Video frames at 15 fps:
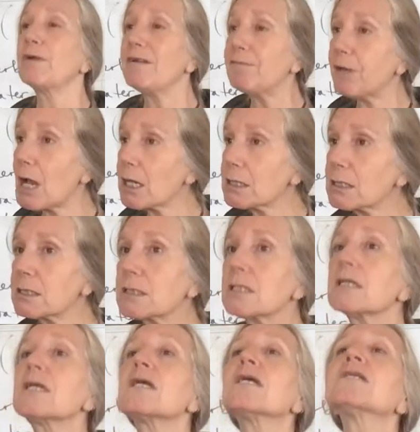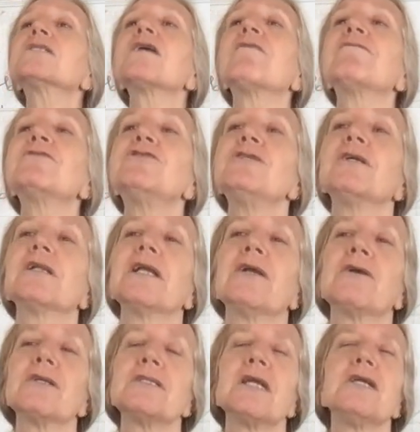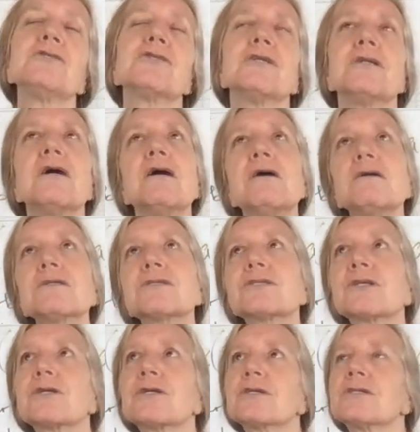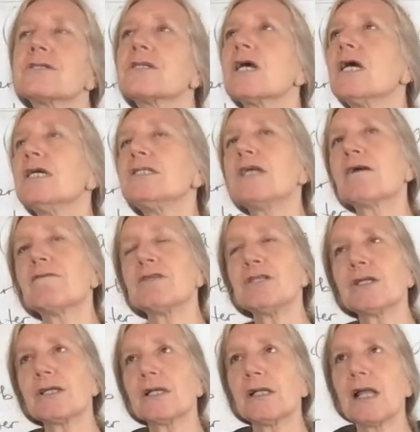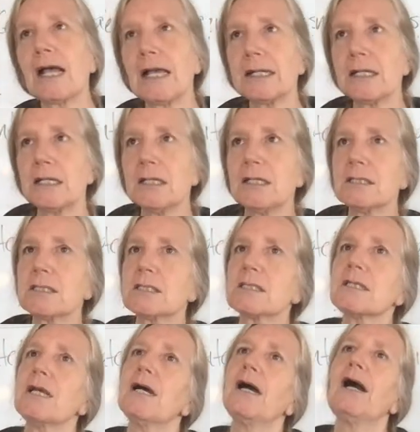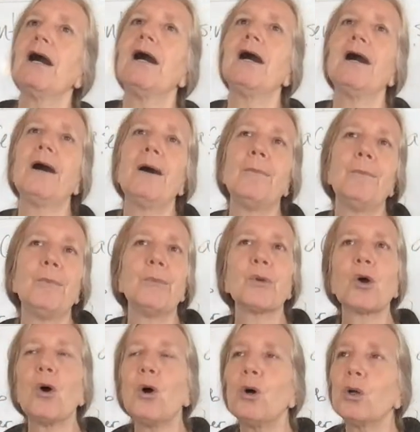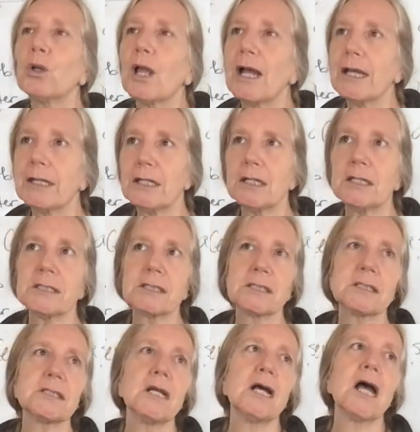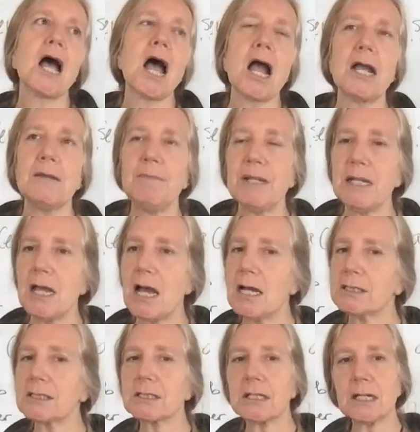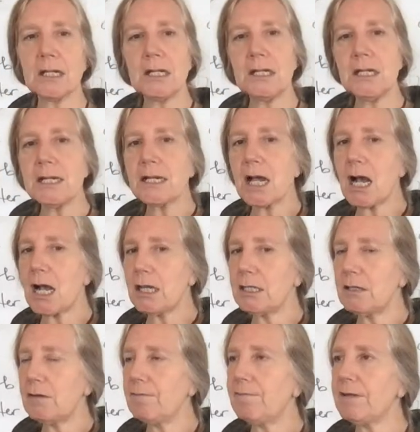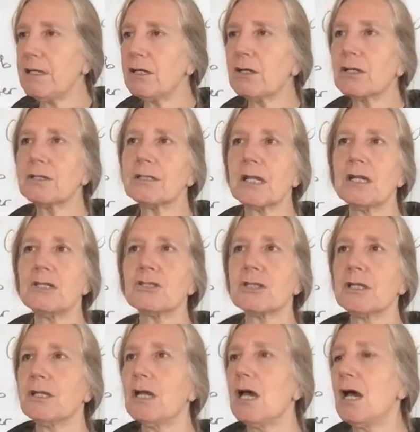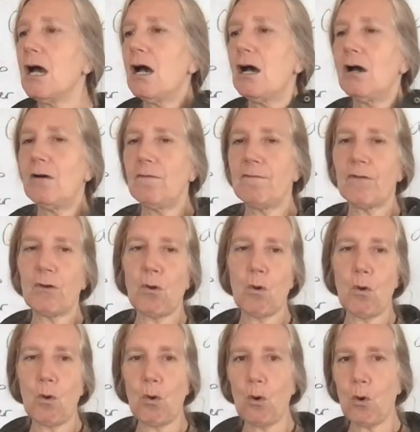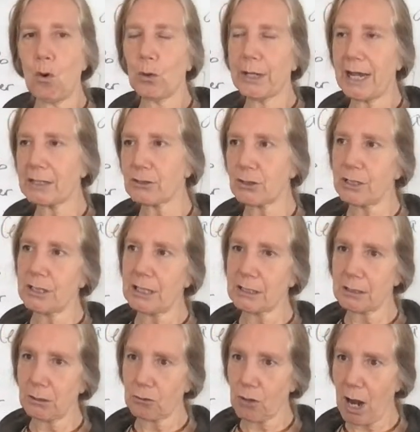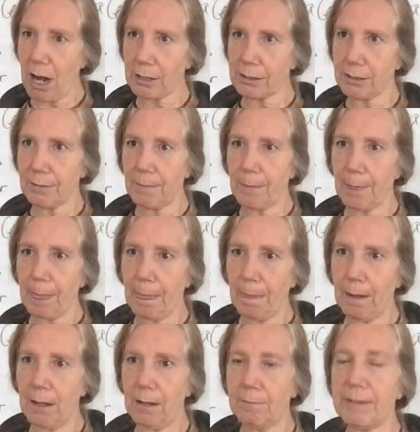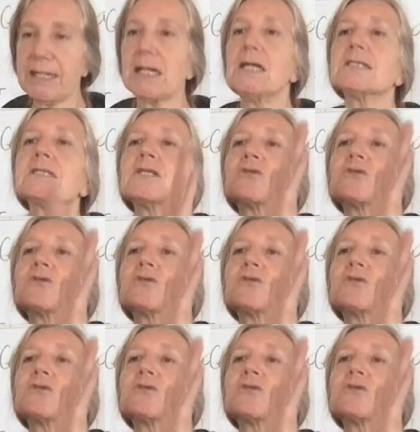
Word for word: reflux, esophageal irritation, mm-hmm. ulcers, diverticulitis, um, colitis, IBS, any kind of irritation of the whole gastrointestinal tract. Because